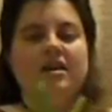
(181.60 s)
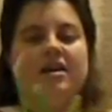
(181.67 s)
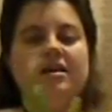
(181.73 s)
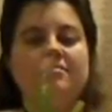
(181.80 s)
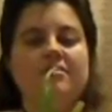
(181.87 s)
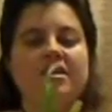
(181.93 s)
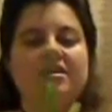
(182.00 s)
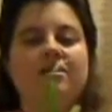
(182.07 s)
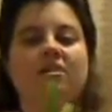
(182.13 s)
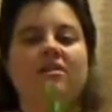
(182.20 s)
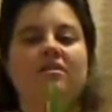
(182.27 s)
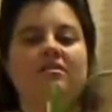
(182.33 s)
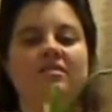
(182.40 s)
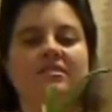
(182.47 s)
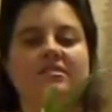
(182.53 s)
and make
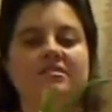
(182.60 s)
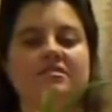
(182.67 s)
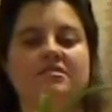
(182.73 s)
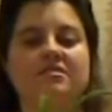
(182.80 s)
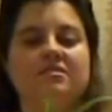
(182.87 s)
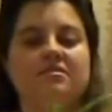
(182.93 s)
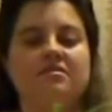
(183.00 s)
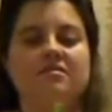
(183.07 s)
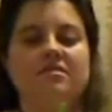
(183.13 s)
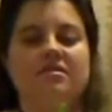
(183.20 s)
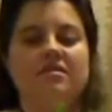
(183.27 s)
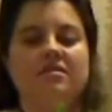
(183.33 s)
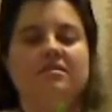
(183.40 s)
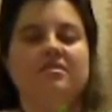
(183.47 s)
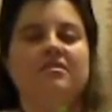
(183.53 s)
garlands
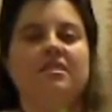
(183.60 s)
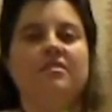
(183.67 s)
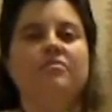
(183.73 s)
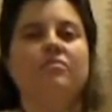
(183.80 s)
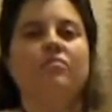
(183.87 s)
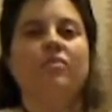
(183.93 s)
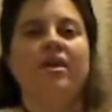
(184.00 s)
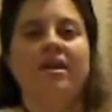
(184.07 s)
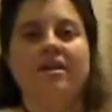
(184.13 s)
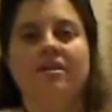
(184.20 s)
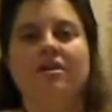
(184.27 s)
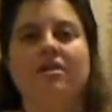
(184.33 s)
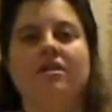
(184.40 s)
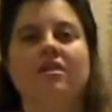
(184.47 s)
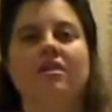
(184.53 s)
that they would
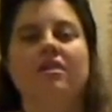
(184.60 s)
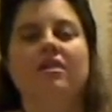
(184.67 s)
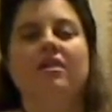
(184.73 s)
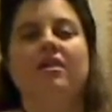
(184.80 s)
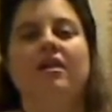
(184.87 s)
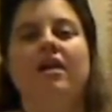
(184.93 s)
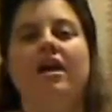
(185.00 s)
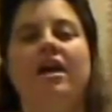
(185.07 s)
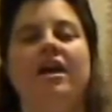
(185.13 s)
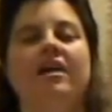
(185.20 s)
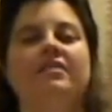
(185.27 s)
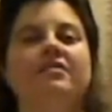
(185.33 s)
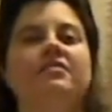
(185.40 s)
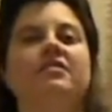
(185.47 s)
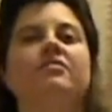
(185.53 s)
wear
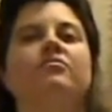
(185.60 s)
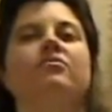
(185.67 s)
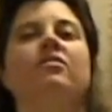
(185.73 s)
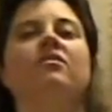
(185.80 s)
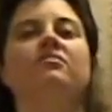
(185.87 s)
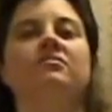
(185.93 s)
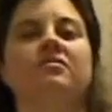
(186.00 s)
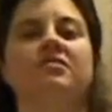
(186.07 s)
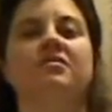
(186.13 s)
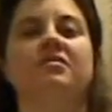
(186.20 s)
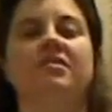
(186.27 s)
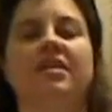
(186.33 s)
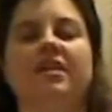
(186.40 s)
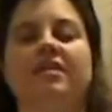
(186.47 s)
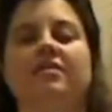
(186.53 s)
and that they would offer to the
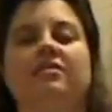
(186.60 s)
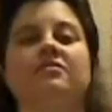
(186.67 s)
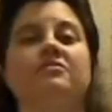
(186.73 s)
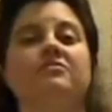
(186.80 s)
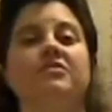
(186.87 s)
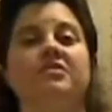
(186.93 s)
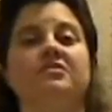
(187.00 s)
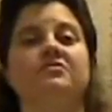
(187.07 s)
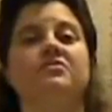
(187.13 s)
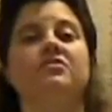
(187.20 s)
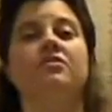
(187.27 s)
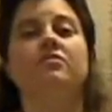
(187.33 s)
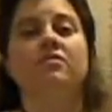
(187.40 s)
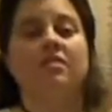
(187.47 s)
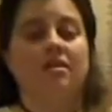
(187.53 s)
dead on the Feast of
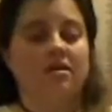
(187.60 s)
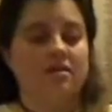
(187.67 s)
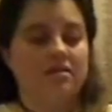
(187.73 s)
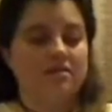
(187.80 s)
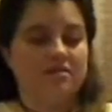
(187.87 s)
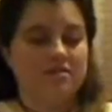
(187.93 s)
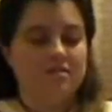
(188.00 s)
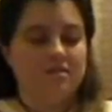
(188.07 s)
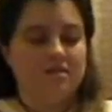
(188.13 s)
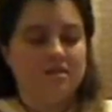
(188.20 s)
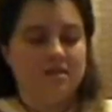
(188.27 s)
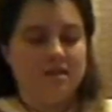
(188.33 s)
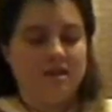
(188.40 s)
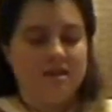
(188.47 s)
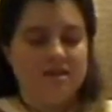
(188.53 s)
Sokar.
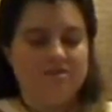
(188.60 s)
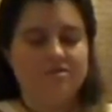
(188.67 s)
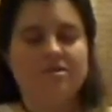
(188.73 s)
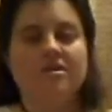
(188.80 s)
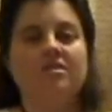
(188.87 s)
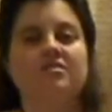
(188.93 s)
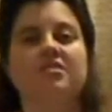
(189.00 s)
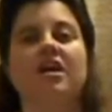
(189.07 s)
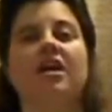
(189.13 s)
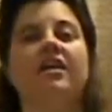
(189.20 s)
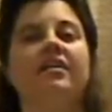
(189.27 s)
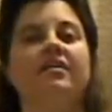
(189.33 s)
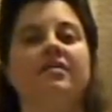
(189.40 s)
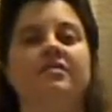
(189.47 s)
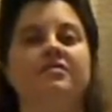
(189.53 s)
And it was called
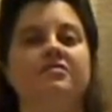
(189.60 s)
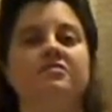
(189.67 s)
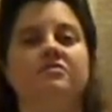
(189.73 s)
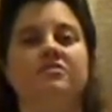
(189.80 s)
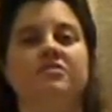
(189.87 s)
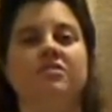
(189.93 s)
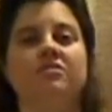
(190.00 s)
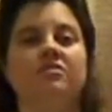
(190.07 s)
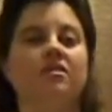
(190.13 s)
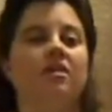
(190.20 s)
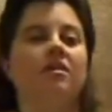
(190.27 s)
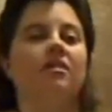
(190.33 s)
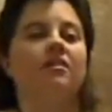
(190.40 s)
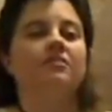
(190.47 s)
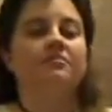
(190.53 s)
tying onions for
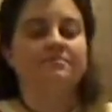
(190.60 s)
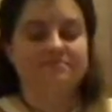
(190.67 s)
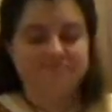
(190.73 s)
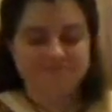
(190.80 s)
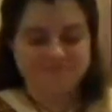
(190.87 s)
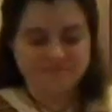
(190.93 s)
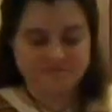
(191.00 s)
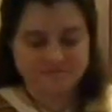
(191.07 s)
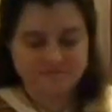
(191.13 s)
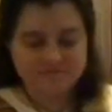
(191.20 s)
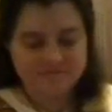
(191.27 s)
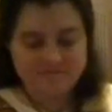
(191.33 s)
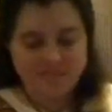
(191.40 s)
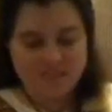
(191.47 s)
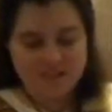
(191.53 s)
Sokar.
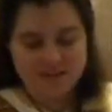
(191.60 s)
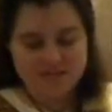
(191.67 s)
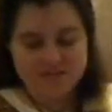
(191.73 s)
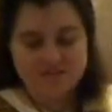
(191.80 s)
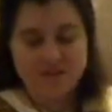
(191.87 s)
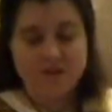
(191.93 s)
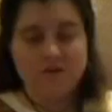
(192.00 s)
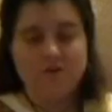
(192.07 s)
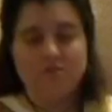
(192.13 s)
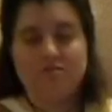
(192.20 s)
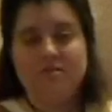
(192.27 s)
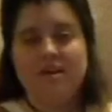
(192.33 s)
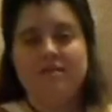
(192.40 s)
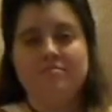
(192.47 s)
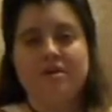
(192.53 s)
So
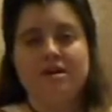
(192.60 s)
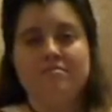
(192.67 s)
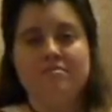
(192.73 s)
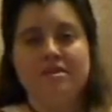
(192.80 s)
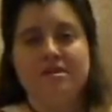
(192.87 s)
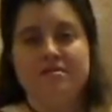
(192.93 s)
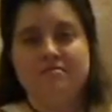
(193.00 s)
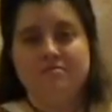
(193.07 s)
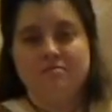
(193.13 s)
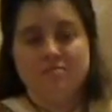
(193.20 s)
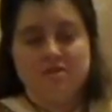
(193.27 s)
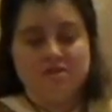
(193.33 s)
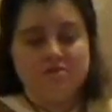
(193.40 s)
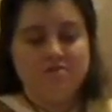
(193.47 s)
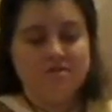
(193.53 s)
that might be
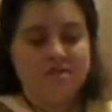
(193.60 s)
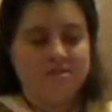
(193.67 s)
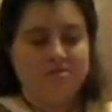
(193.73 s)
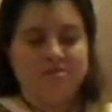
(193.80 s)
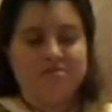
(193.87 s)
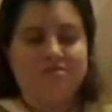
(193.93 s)
what they were